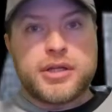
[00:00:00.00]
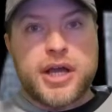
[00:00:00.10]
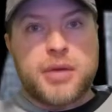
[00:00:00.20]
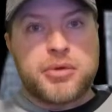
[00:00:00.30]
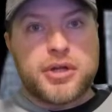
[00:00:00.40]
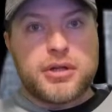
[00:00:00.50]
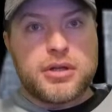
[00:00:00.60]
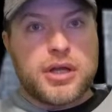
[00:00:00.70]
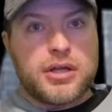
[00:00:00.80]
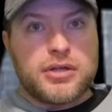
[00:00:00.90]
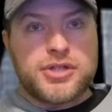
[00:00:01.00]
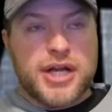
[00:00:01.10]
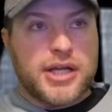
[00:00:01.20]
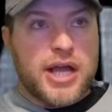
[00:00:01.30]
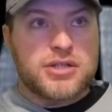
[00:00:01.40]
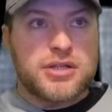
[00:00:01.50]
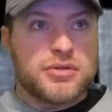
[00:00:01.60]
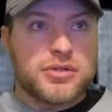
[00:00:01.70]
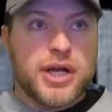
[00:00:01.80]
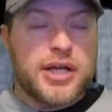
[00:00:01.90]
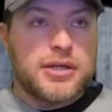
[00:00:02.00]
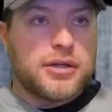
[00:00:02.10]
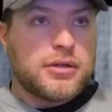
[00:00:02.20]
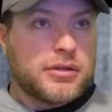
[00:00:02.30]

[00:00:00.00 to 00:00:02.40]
Yeah, but Janikowski was great, dude.